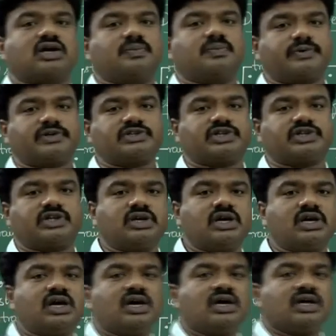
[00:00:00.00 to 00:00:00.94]
compression,
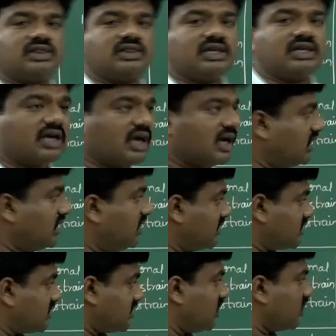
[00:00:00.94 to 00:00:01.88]
the
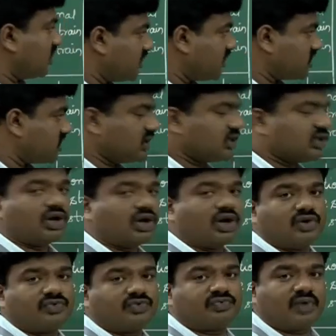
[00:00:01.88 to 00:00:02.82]
dislocation
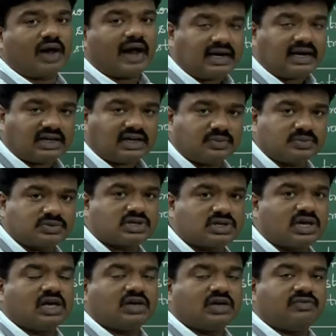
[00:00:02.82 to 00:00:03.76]
of atoms
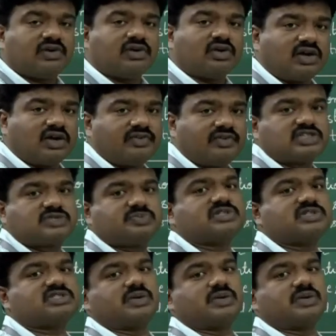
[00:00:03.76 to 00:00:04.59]
will always be